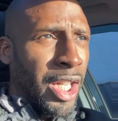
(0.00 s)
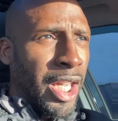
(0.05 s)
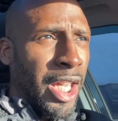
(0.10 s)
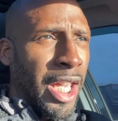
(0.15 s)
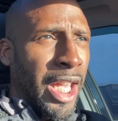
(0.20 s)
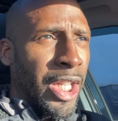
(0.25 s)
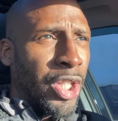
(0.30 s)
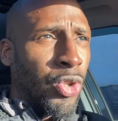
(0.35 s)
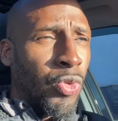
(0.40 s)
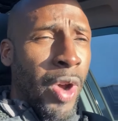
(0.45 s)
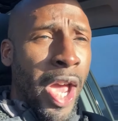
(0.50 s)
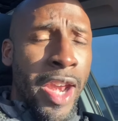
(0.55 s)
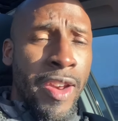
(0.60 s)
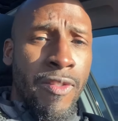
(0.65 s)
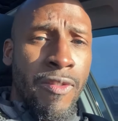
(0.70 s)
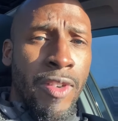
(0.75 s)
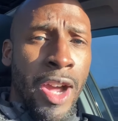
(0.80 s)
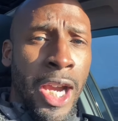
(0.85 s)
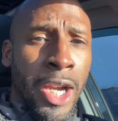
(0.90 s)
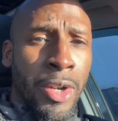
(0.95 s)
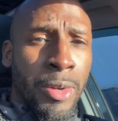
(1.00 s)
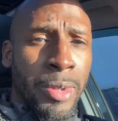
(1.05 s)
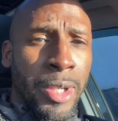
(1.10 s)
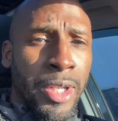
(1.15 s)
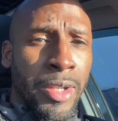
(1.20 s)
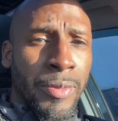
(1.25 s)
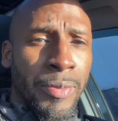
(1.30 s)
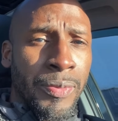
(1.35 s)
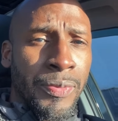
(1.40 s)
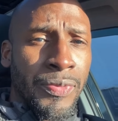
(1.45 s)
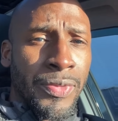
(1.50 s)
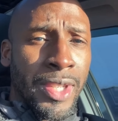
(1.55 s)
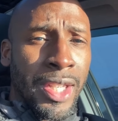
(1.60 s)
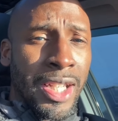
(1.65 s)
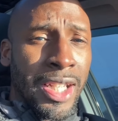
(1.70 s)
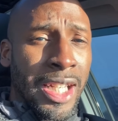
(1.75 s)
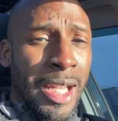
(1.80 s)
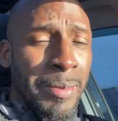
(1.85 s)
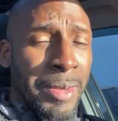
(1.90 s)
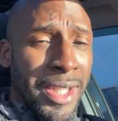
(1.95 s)
and the right environment,
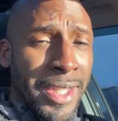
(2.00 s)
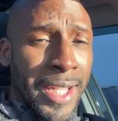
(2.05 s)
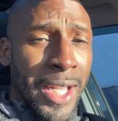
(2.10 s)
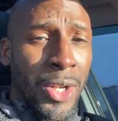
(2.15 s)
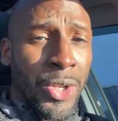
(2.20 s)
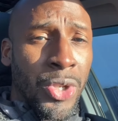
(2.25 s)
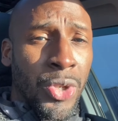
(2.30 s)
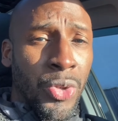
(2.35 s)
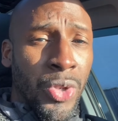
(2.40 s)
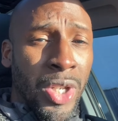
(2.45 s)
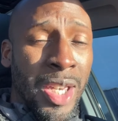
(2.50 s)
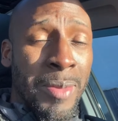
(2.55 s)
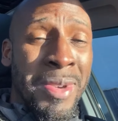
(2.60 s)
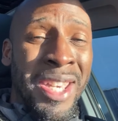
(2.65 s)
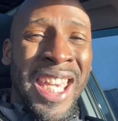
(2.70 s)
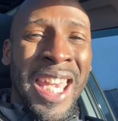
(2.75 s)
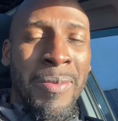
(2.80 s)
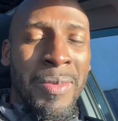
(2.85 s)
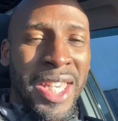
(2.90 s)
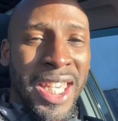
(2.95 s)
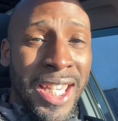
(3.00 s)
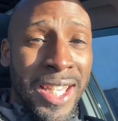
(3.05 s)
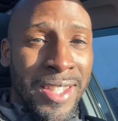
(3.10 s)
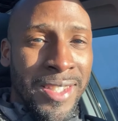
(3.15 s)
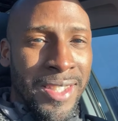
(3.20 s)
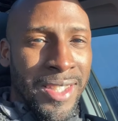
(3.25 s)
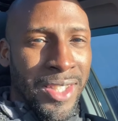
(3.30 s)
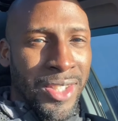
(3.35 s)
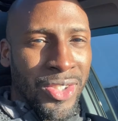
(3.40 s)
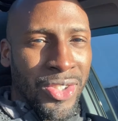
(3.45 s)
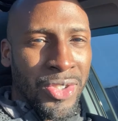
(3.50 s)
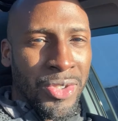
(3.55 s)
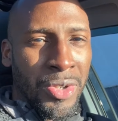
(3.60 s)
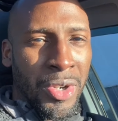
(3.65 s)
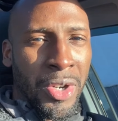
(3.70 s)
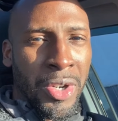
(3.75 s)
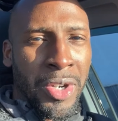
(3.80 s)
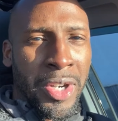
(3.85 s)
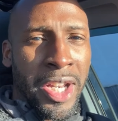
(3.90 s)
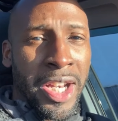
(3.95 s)
let me tell you, it became easy to
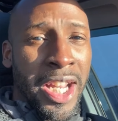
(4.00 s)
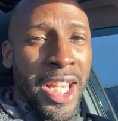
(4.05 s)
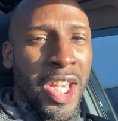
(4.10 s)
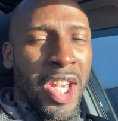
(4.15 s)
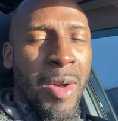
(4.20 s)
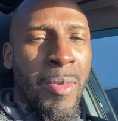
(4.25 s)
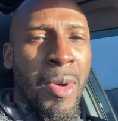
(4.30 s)
earn an income